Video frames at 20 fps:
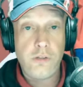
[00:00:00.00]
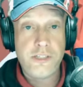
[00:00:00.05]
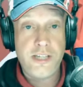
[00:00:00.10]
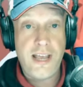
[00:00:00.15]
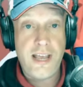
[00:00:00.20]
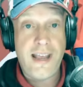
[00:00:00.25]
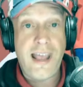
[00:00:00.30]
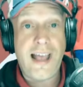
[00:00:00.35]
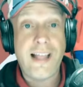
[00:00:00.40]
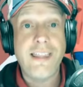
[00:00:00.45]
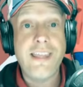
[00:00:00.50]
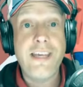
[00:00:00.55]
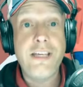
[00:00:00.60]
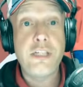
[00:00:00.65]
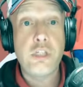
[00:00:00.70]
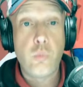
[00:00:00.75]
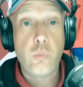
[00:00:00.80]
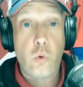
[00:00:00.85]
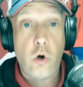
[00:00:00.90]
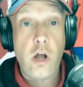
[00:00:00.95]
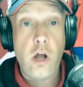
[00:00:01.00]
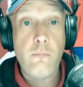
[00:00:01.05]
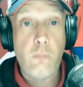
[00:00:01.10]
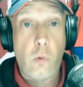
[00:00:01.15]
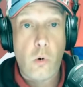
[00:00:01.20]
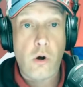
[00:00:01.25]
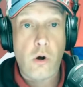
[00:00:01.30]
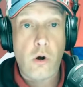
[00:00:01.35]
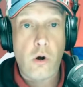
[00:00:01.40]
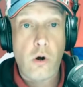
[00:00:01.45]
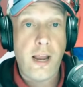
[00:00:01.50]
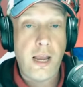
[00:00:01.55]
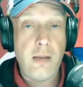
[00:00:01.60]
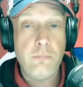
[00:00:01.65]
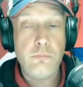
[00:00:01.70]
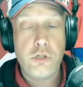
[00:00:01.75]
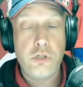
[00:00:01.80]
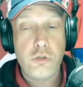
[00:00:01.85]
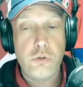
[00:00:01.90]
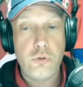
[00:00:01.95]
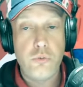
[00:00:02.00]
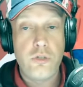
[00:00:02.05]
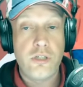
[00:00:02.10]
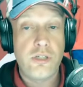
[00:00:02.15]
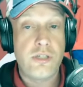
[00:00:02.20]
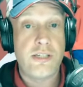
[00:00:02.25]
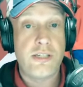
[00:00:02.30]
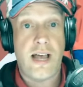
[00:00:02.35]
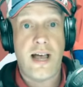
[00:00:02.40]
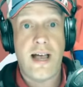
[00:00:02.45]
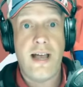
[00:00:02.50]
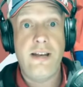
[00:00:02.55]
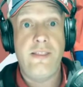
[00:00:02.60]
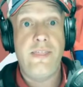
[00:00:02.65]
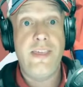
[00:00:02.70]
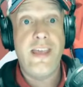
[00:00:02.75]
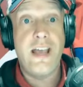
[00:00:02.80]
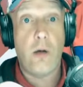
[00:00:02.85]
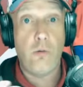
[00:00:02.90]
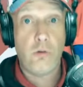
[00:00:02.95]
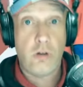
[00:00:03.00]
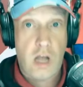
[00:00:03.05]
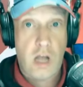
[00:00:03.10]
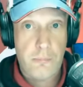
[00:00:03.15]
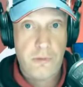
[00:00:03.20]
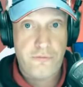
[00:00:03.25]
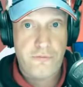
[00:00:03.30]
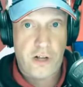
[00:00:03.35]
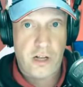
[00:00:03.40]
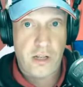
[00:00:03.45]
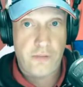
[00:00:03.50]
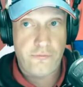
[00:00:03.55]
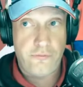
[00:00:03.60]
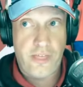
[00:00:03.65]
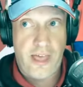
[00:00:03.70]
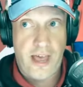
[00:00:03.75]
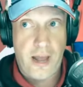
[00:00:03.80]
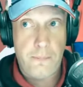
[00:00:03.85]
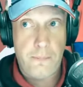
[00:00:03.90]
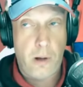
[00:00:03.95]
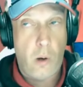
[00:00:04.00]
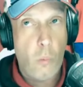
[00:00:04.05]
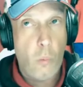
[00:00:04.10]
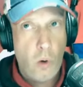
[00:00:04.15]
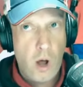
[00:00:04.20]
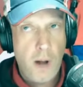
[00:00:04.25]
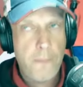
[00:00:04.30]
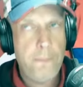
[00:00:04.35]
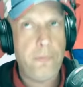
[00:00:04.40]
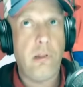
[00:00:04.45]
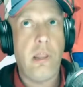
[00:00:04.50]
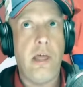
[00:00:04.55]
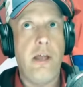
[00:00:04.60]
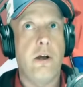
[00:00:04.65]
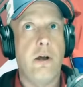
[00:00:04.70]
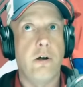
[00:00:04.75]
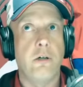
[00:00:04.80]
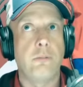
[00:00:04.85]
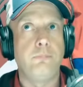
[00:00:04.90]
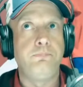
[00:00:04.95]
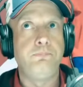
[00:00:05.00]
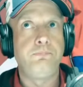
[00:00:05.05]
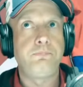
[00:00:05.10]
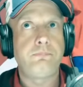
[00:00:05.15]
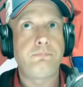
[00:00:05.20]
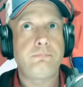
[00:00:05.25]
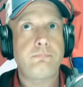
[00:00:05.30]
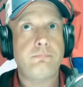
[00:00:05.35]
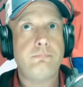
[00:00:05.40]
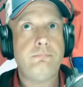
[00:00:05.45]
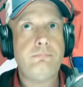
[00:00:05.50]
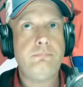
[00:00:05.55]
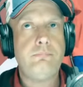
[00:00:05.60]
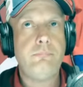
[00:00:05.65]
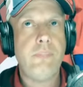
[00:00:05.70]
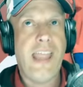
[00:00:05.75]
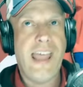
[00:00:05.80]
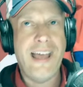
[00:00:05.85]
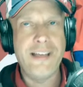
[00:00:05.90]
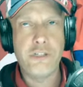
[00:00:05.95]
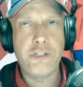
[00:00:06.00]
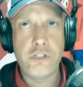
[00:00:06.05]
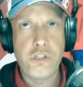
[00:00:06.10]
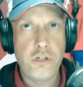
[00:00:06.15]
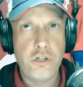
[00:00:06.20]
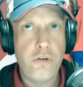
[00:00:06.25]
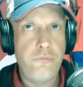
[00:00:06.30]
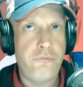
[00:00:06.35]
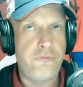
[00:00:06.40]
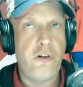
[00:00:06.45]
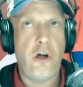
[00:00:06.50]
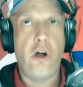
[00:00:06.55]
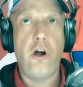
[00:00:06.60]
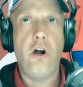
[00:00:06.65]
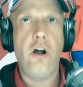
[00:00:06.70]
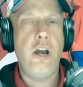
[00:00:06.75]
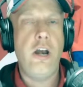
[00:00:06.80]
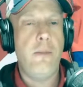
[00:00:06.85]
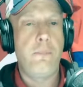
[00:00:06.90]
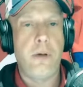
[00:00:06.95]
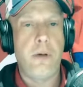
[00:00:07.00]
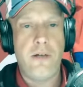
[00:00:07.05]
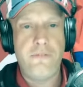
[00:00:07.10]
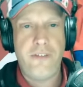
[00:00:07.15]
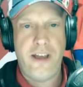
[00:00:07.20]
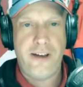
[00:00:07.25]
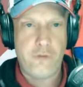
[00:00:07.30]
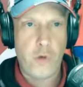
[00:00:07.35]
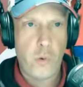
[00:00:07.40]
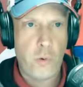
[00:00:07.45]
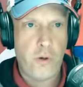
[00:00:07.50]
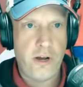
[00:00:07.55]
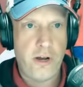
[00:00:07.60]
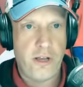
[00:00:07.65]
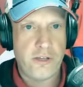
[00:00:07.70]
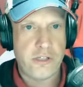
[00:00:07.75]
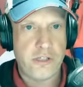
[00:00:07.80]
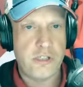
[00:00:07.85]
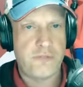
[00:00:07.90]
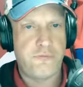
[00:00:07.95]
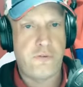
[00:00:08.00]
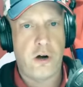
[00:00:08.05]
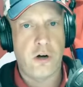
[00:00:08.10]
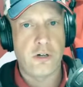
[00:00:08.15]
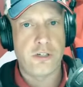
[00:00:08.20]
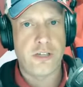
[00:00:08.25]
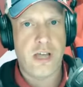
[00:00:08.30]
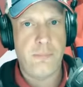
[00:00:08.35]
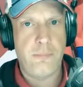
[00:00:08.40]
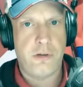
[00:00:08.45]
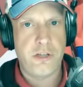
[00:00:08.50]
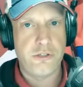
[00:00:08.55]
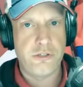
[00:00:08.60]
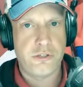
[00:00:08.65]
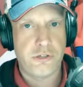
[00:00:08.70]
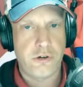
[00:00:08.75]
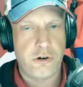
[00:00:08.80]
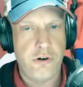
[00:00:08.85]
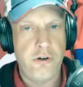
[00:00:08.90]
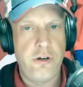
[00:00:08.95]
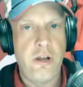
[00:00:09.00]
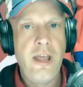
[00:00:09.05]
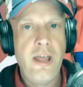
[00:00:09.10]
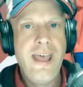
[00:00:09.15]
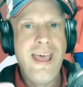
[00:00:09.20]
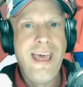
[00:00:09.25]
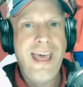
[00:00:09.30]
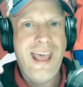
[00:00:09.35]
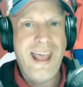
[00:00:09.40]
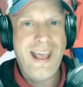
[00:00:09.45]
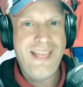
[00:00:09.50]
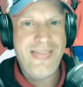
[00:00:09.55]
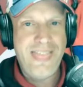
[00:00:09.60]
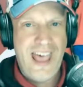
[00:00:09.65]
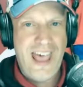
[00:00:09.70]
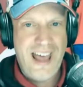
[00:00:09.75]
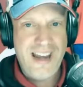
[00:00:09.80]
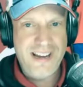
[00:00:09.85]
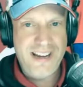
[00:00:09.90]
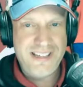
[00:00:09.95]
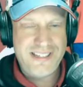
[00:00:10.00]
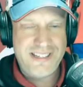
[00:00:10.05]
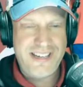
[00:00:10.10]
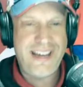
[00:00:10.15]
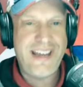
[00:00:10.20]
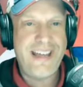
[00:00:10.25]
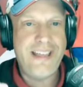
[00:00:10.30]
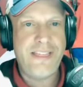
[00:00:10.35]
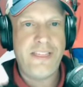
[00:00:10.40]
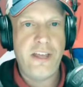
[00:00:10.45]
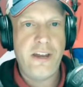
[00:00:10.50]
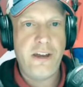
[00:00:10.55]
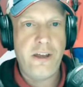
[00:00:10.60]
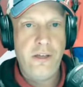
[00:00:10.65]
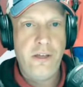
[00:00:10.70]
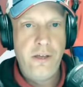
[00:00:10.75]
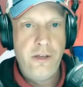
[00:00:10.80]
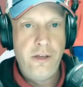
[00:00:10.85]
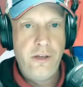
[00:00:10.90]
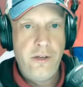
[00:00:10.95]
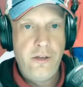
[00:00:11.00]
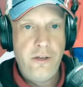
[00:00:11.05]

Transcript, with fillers: will take at least one more game to decide the outcome of all of that. But one player has stood far and above everyone else, as far as I'm concerned, and that is Ethen.